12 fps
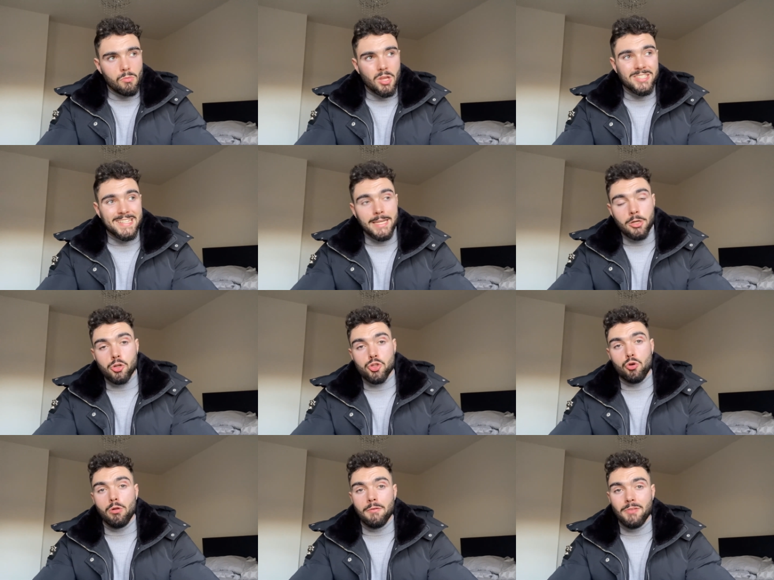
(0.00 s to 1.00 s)
take
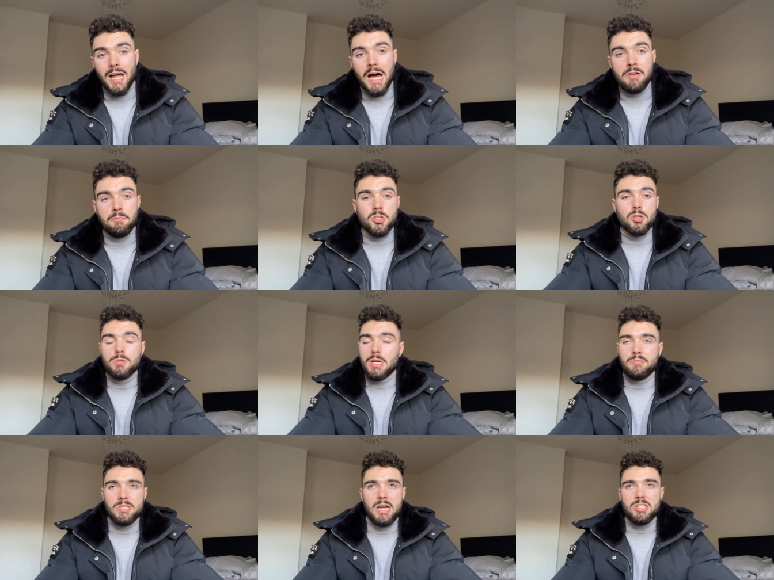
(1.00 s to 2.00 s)
control of life. It's
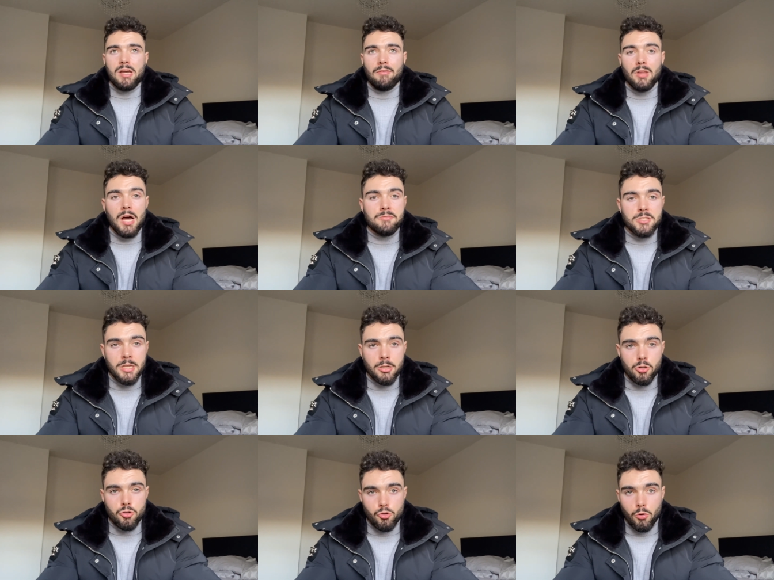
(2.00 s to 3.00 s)
sometimes nice to have life take
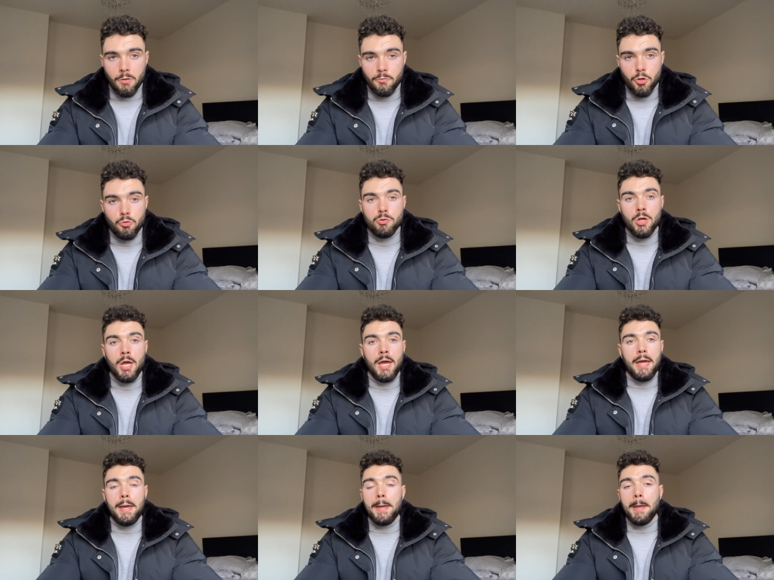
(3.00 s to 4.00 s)
control of you
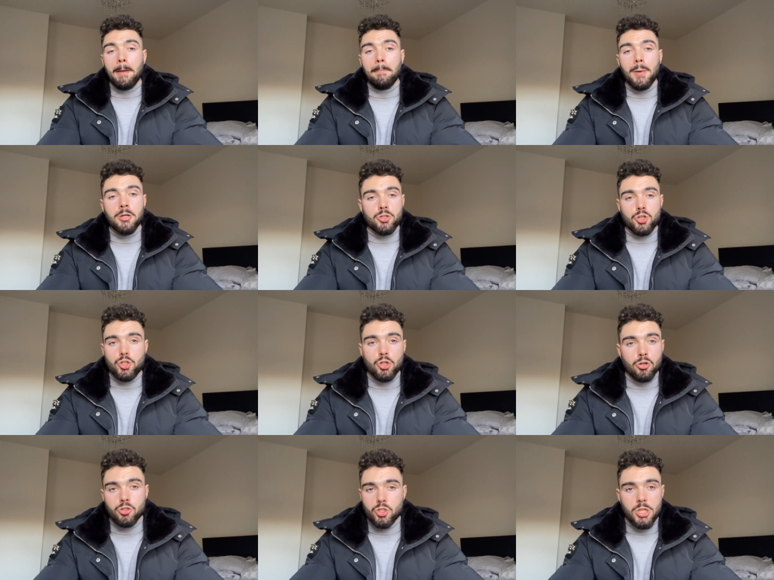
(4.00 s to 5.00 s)
um, and just, you
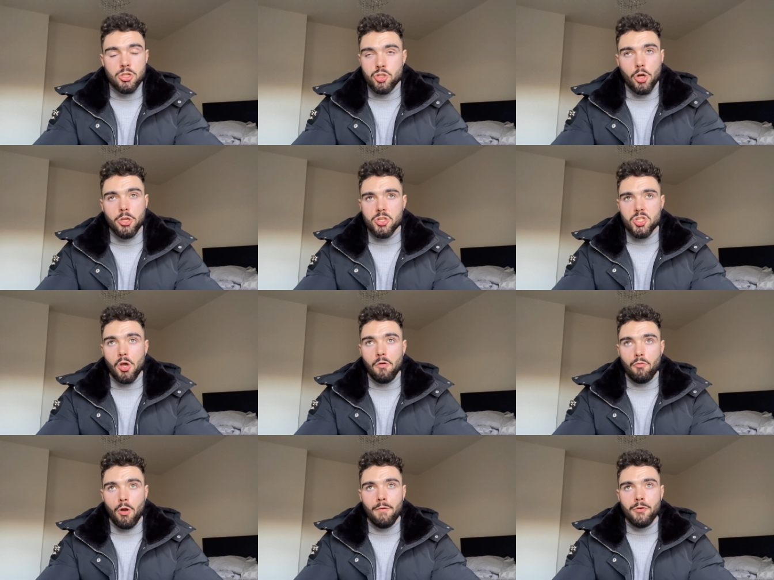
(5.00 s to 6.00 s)
know, just enjoy
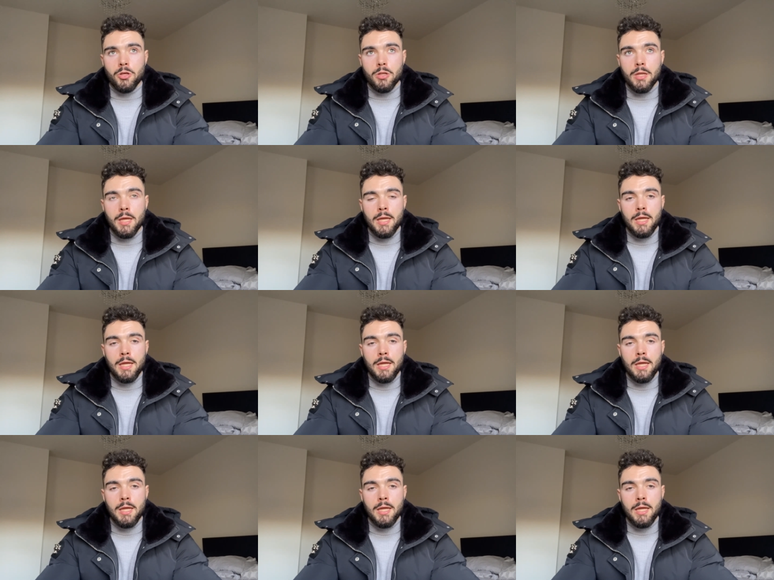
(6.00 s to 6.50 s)
yourself rather than